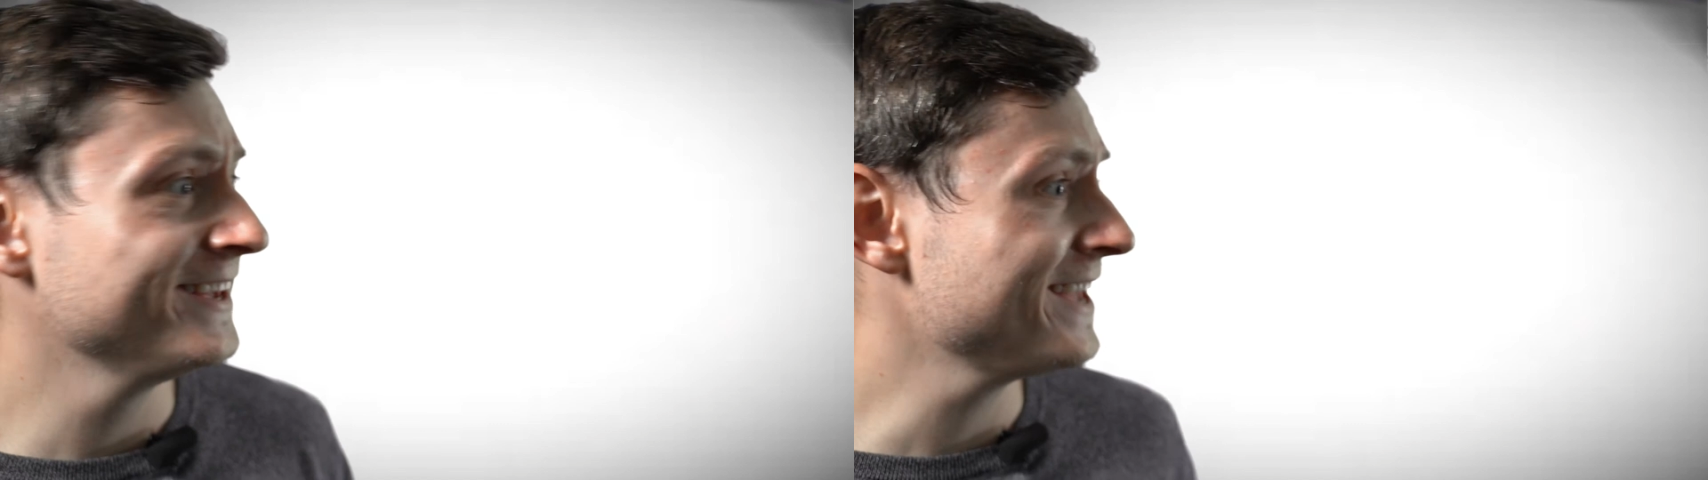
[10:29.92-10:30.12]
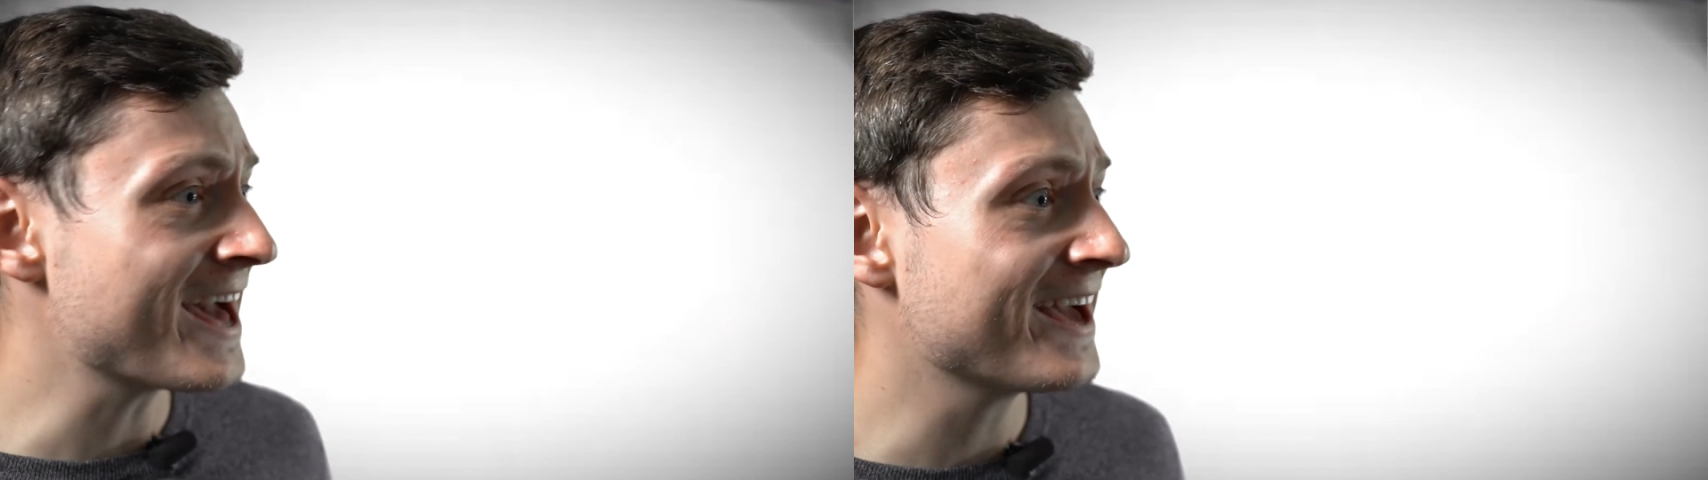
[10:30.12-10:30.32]

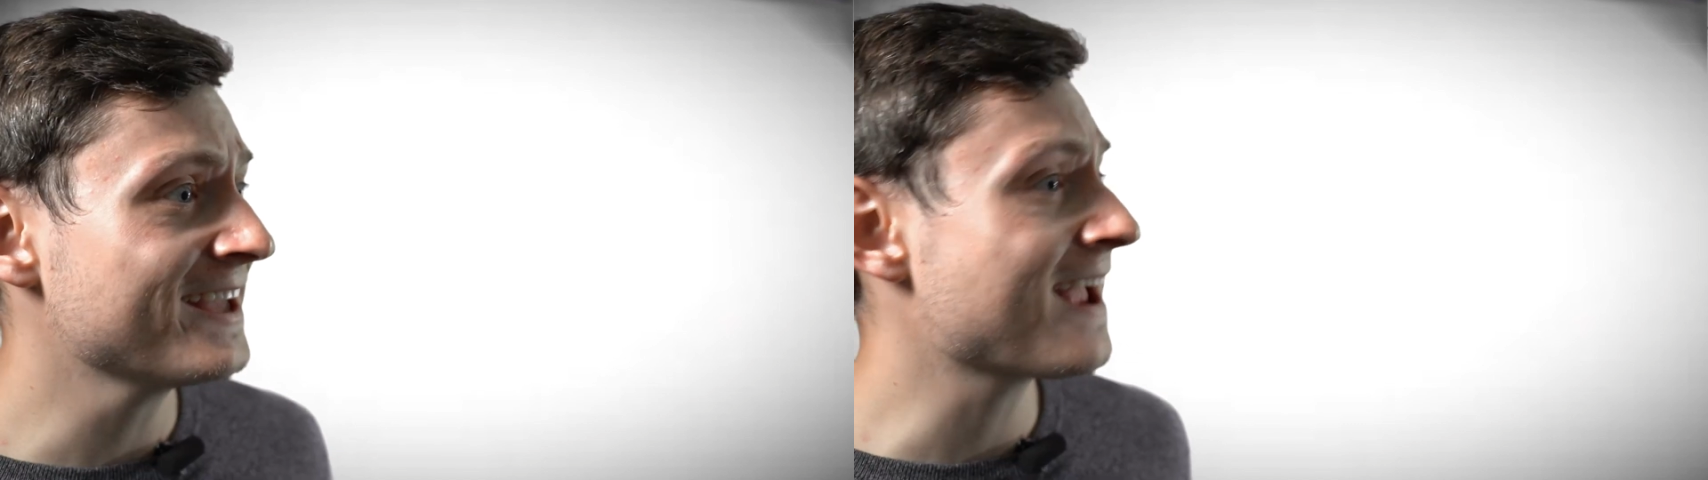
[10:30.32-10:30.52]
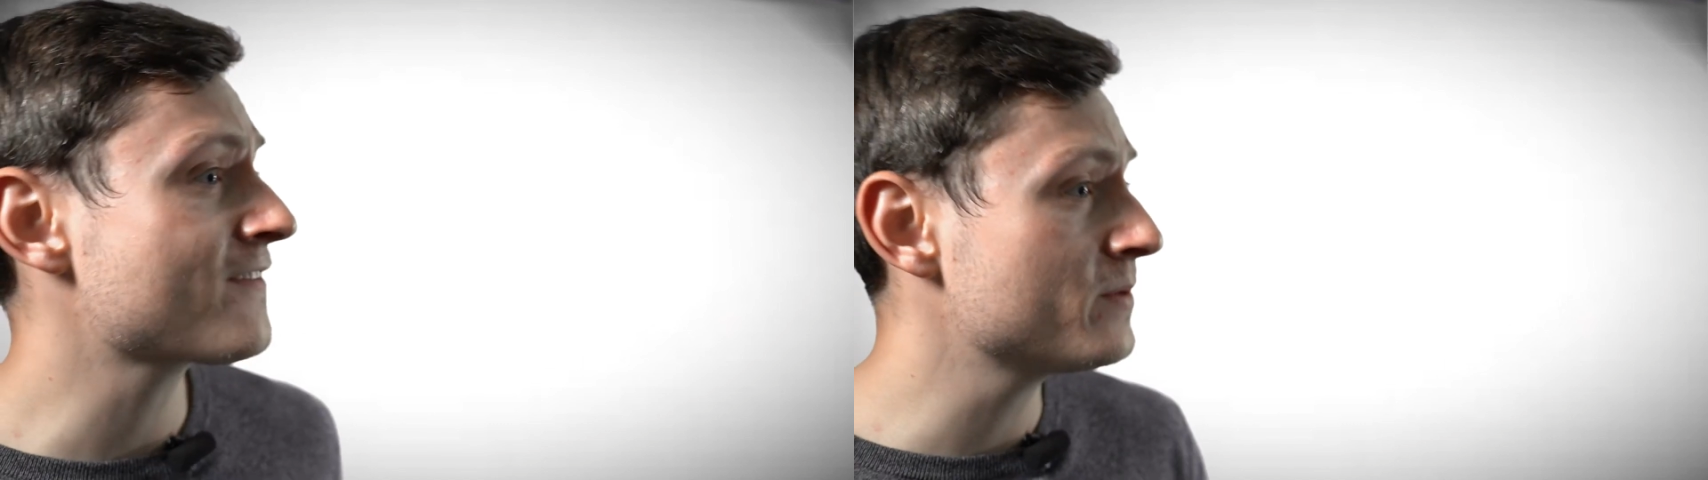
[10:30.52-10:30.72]
Yeah,
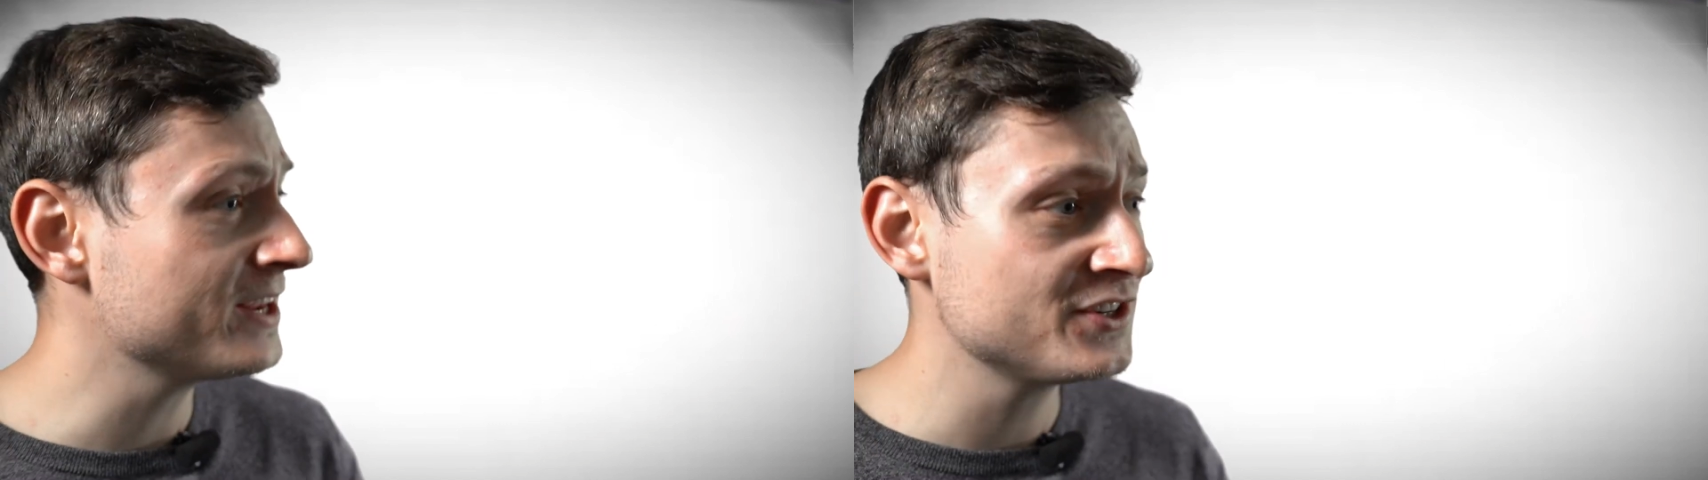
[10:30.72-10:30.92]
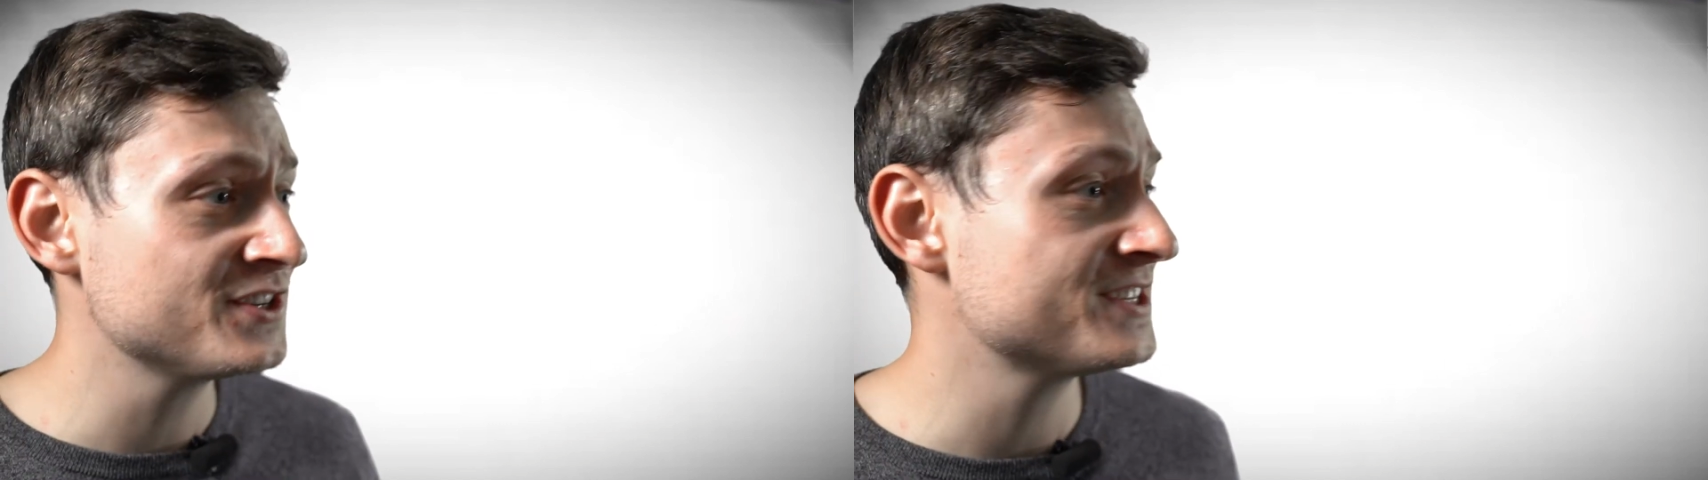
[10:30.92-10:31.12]

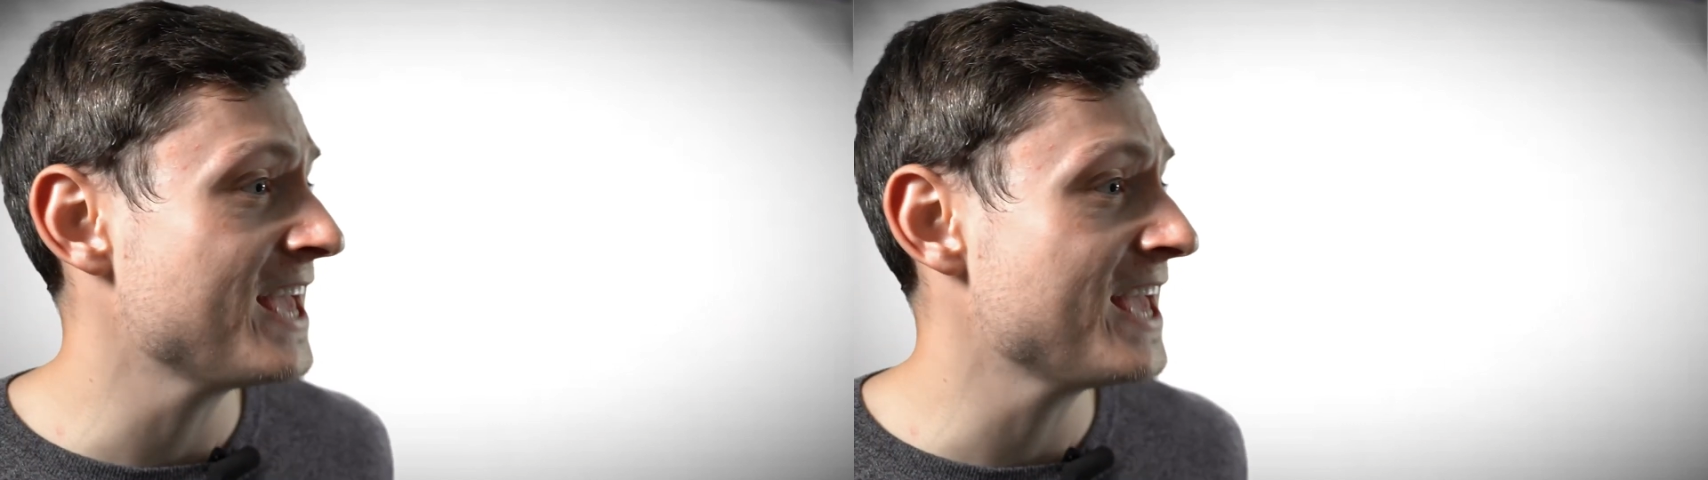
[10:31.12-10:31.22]
everybody should just